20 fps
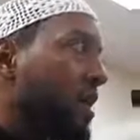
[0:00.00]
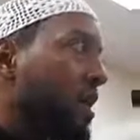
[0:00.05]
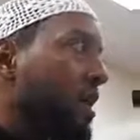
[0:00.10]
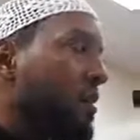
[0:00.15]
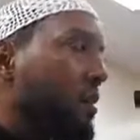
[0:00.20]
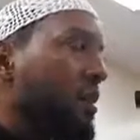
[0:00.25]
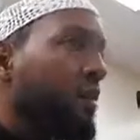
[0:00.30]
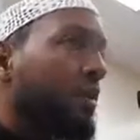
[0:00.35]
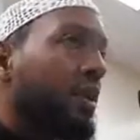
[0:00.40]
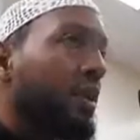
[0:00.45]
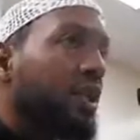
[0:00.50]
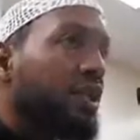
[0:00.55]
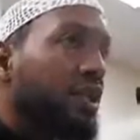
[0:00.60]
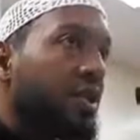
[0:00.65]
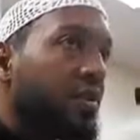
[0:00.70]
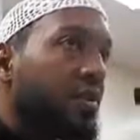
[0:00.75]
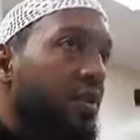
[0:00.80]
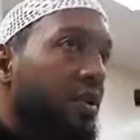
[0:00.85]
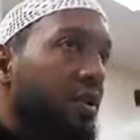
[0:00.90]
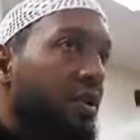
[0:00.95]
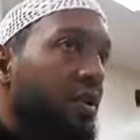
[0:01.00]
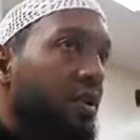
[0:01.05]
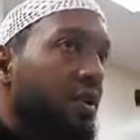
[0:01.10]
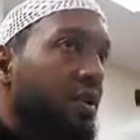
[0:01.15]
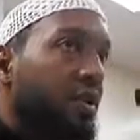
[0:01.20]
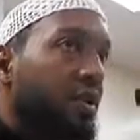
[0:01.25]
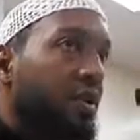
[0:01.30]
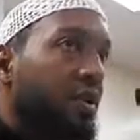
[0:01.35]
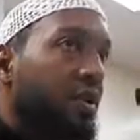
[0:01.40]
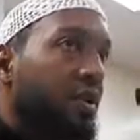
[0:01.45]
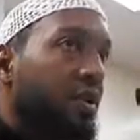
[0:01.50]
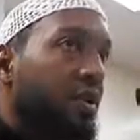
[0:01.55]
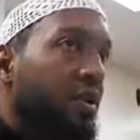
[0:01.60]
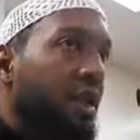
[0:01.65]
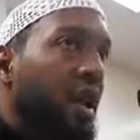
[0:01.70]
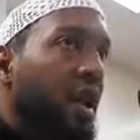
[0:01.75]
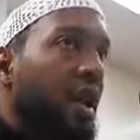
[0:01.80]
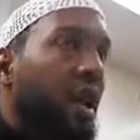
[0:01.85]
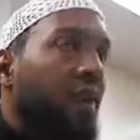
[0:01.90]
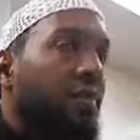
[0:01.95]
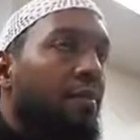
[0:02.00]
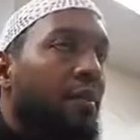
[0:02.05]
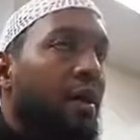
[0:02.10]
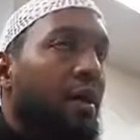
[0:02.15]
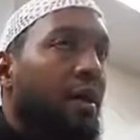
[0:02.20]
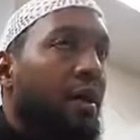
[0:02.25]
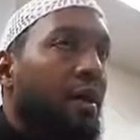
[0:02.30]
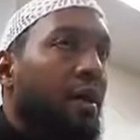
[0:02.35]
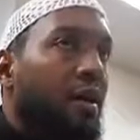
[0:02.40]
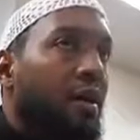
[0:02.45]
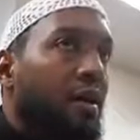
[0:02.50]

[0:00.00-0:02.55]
Ibn Rajab al-Hanbali.